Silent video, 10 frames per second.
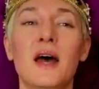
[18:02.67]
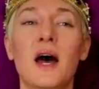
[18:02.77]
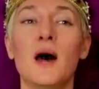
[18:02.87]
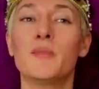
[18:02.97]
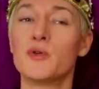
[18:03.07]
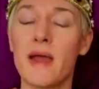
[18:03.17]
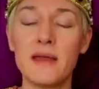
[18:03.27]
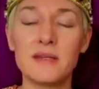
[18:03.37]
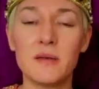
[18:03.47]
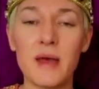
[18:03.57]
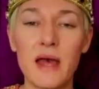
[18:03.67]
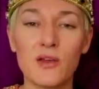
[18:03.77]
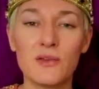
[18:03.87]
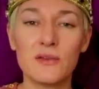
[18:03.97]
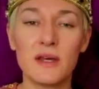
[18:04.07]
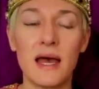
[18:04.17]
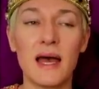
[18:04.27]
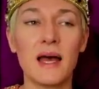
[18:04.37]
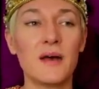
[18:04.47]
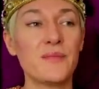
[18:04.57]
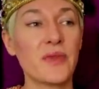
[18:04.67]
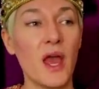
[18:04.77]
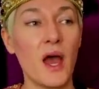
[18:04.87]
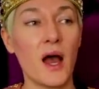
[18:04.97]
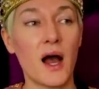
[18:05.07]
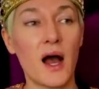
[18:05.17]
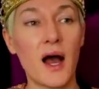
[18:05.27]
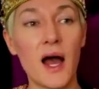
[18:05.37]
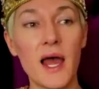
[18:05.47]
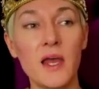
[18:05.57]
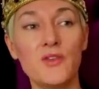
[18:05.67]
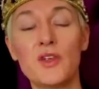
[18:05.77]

uh, berating Meghan. Uh, I